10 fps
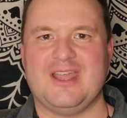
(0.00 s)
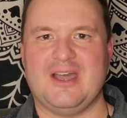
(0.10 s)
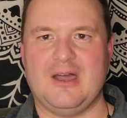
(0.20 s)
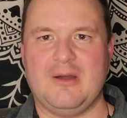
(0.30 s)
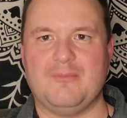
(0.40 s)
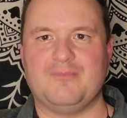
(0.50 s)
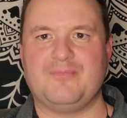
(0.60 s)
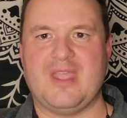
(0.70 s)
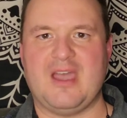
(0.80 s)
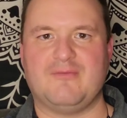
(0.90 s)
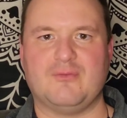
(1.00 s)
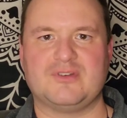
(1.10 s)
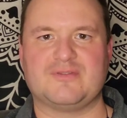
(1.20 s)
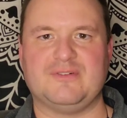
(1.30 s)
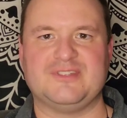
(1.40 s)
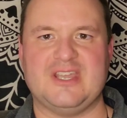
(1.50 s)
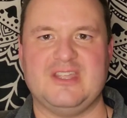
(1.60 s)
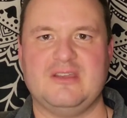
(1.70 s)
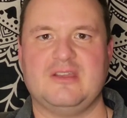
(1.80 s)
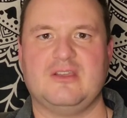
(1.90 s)
Um, have a wonderful
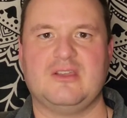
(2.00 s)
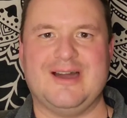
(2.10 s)
day.